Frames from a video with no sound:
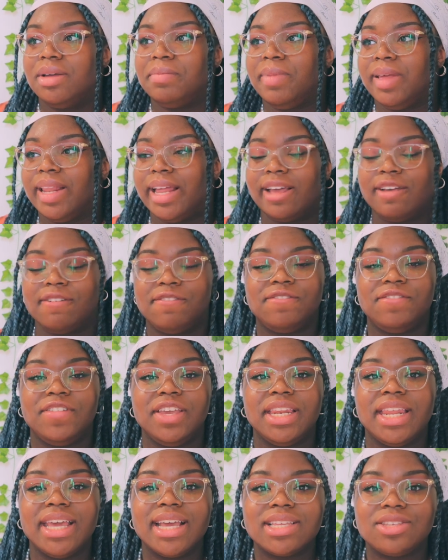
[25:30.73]
be like a
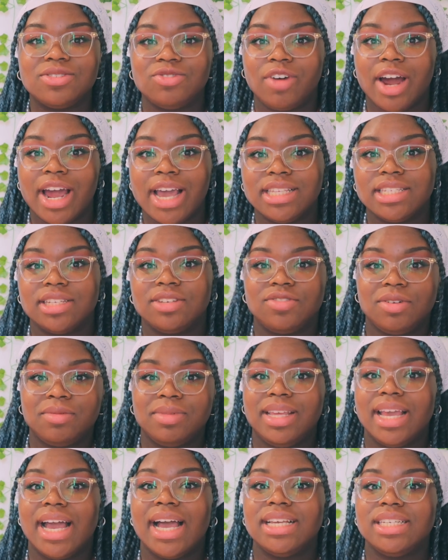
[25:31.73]
phoenix rising from
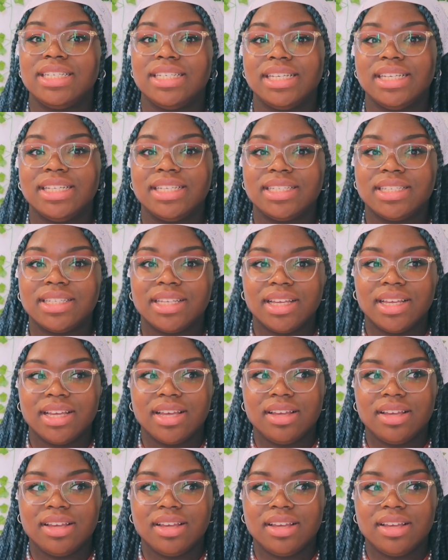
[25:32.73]
the ashes,